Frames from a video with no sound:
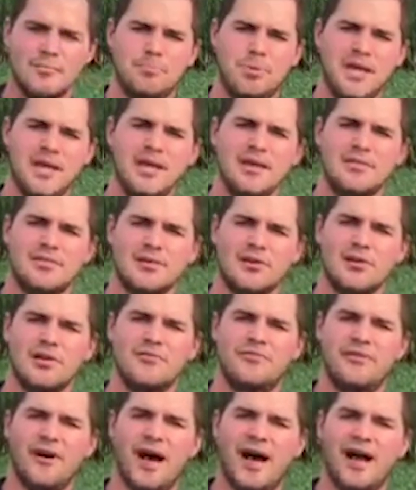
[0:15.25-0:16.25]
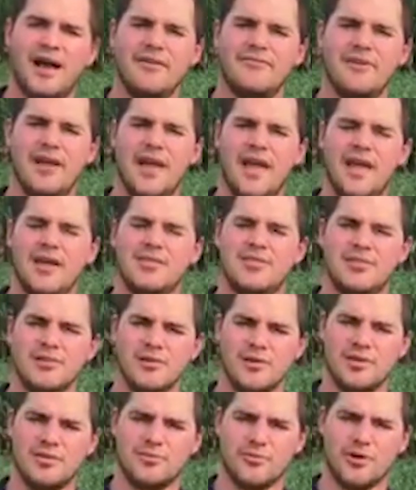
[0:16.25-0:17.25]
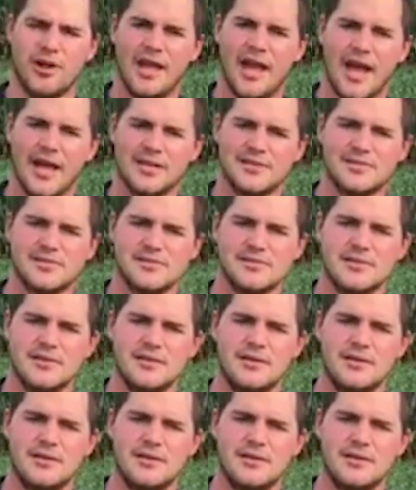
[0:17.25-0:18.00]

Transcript: P35A33X.